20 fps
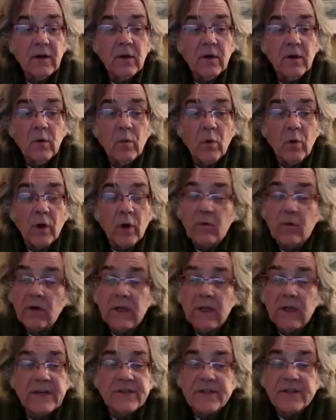work
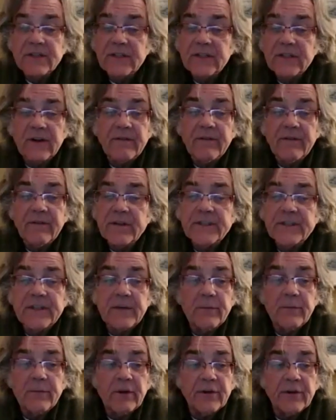relations that are very
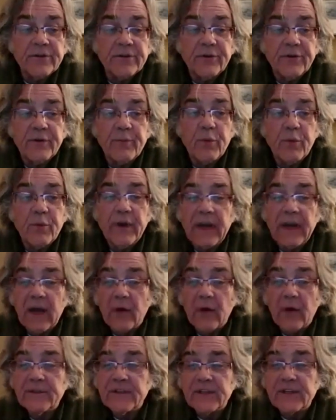similar to the putting
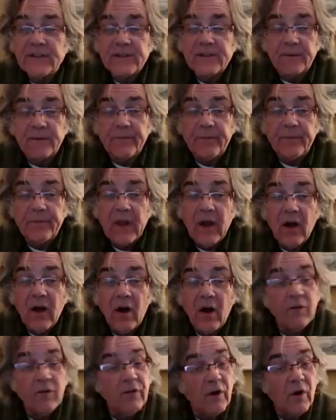out system,
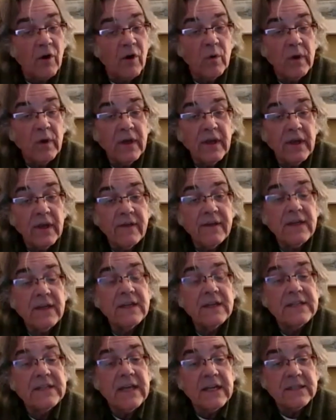although the
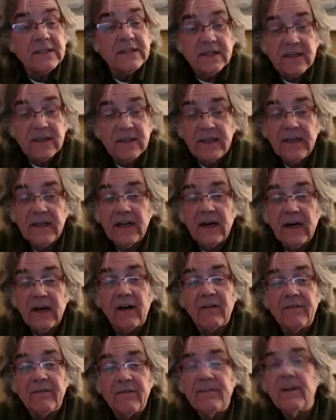intensity
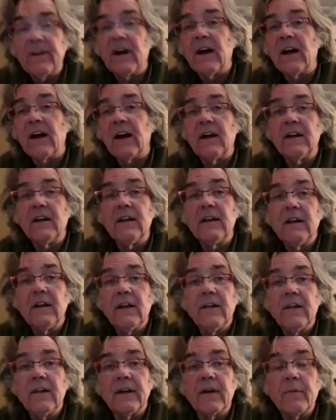of
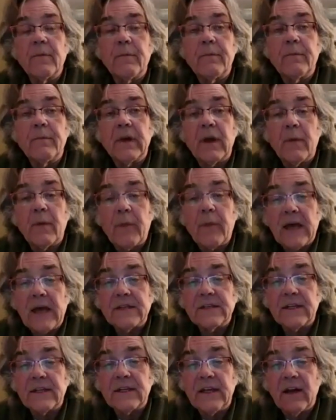the
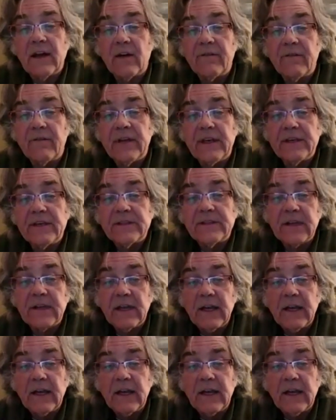capacity of these